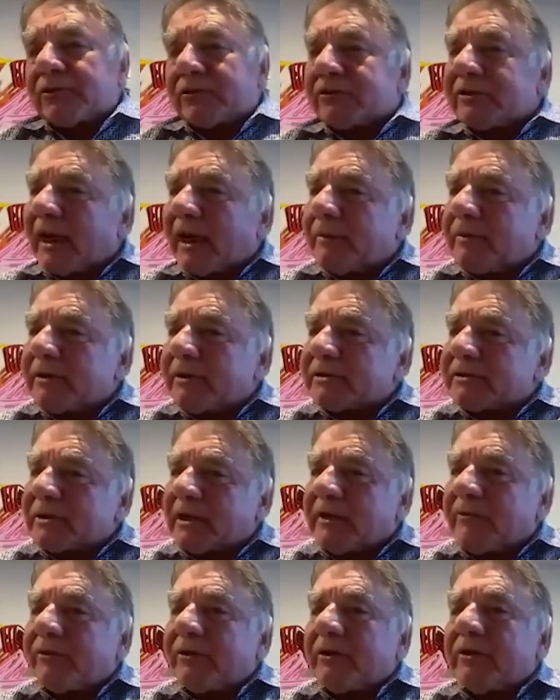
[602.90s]
or tablets
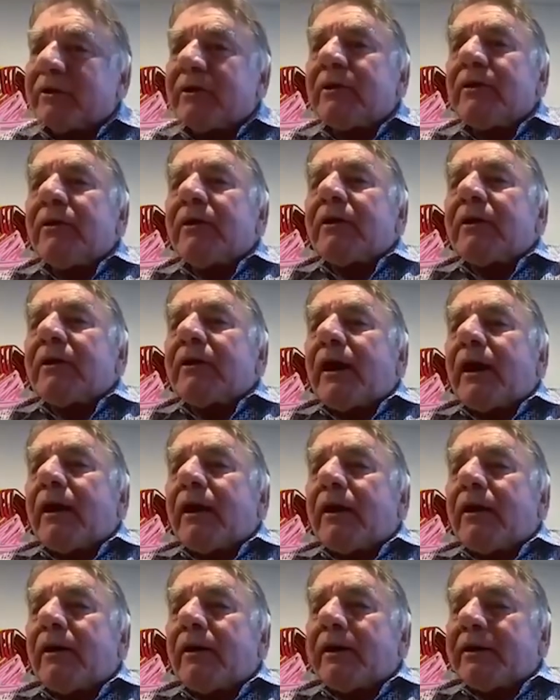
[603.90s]
given
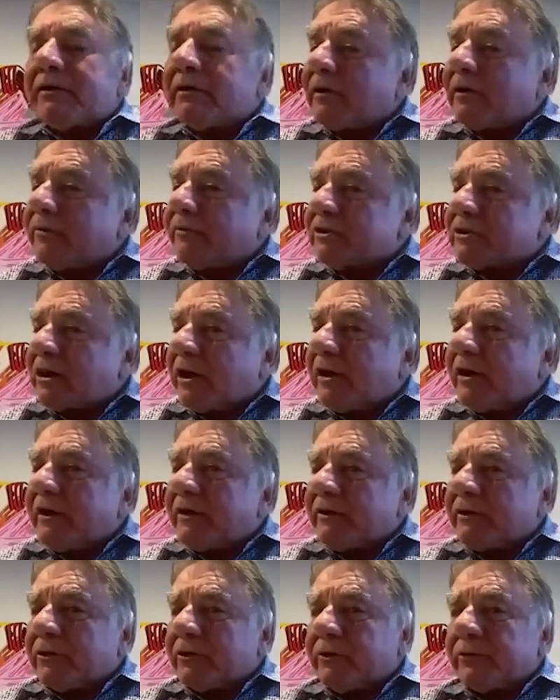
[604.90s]
into the vagina
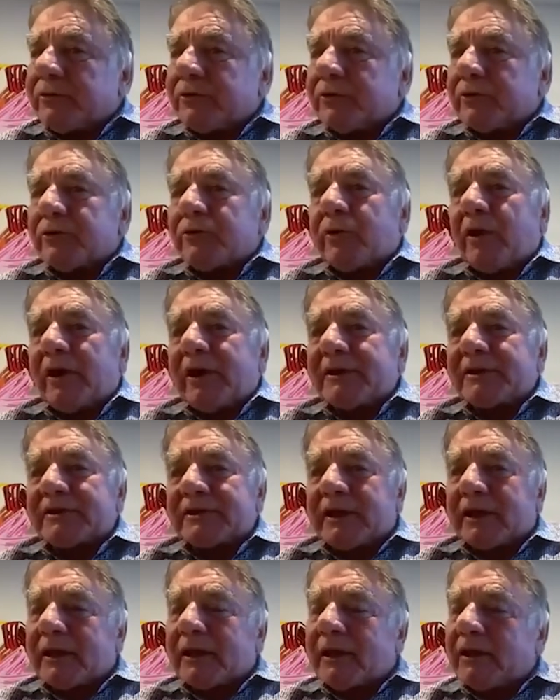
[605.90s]
that you'll do twice a
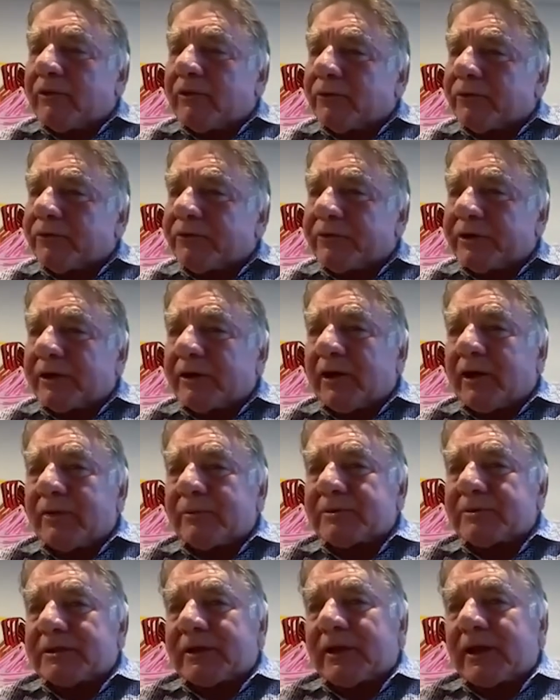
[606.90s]
day or 3
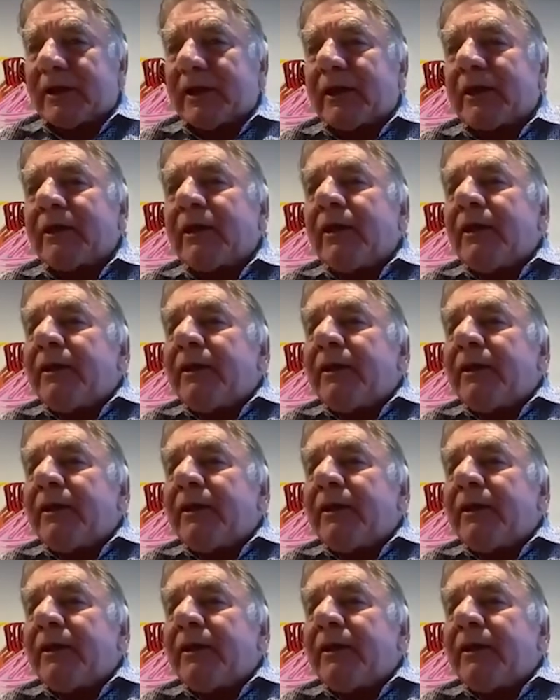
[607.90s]
times a day,